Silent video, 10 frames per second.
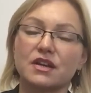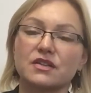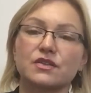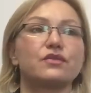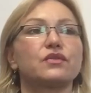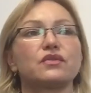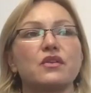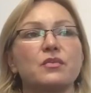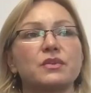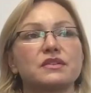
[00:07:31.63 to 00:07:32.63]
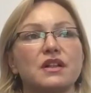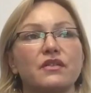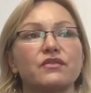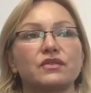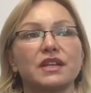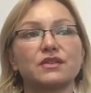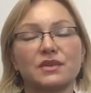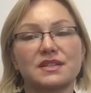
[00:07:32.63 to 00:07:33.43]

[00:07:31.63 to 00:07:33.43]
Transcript: So if you numb yourself not to